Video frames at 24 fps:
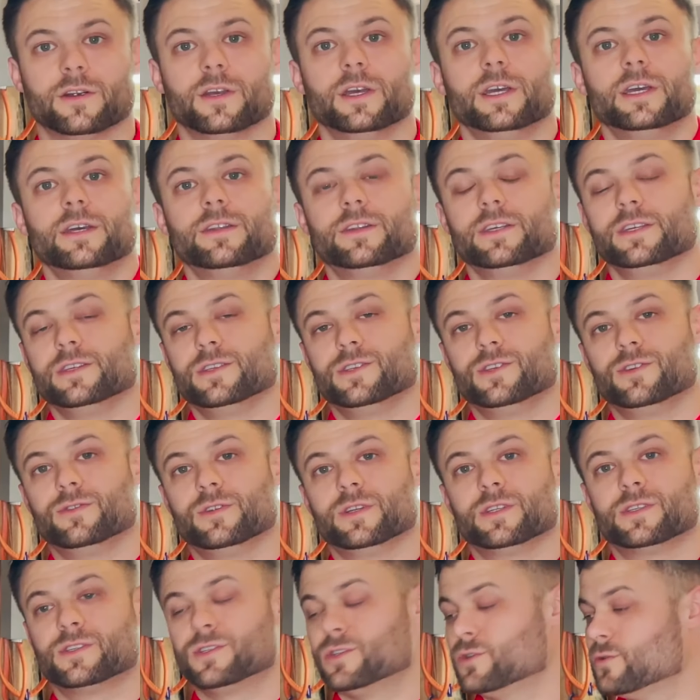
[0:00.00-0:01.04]
these
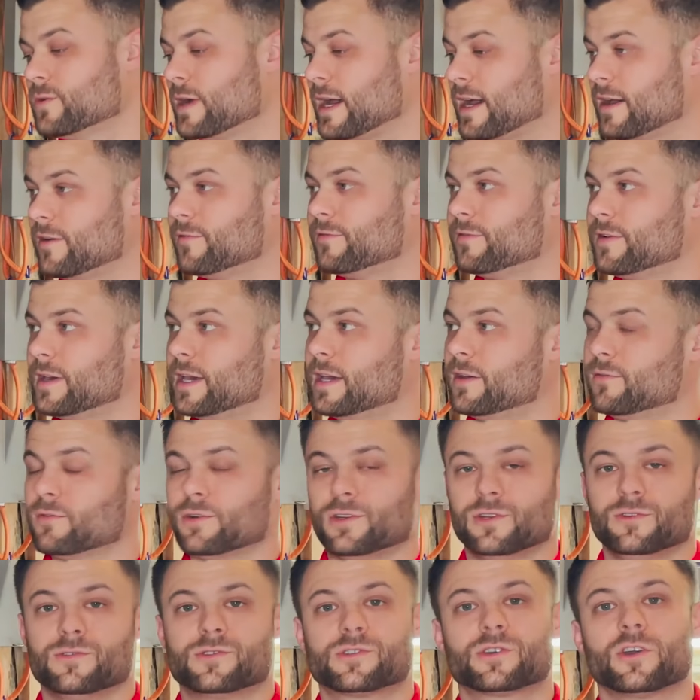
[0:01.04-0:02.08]
units do have a
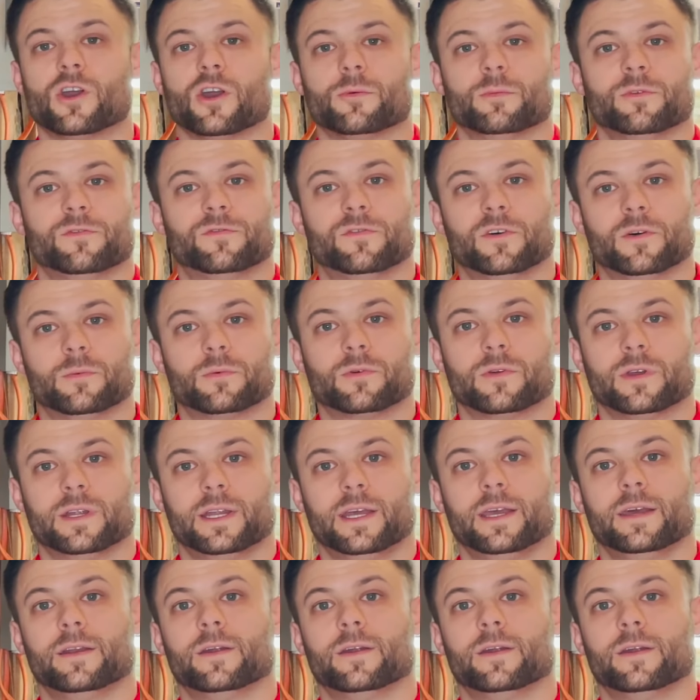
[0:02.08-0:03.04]
reduced carbon footprint and are